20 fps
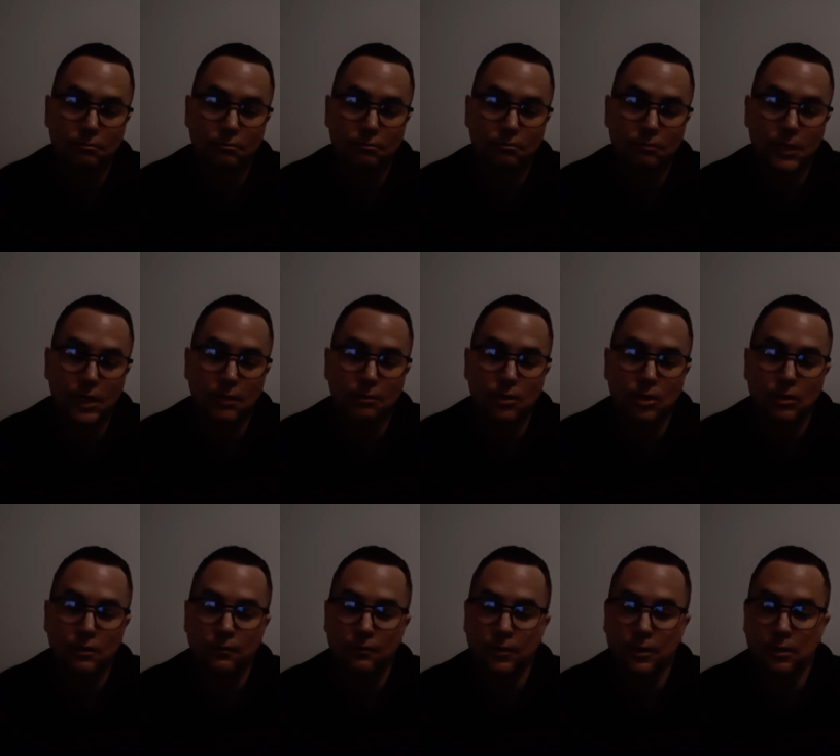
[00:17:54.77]
Maybe
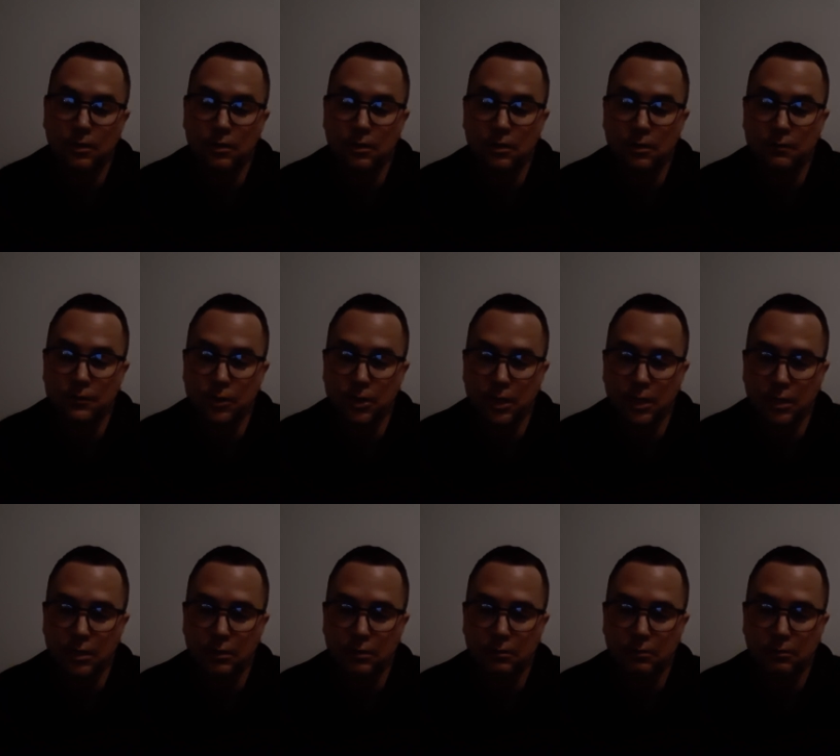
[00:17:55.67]
you feel off track.
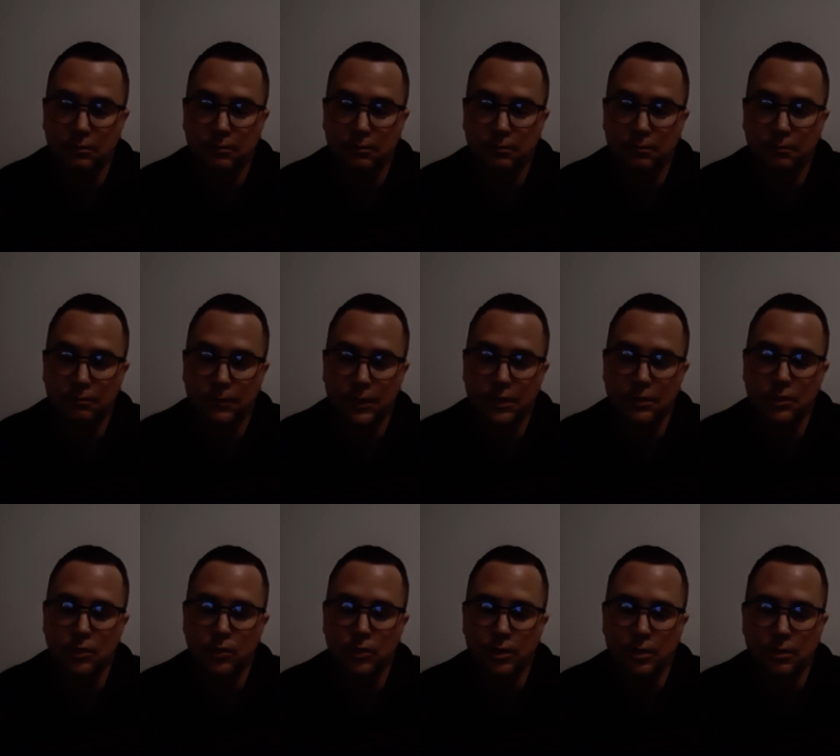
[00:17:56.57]
That's
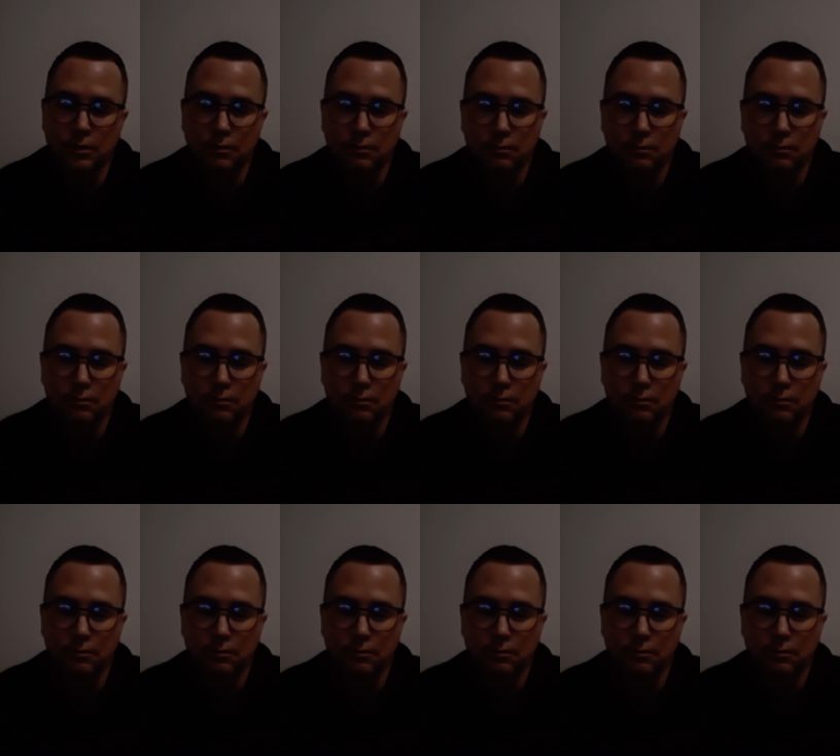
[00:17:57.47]
okay.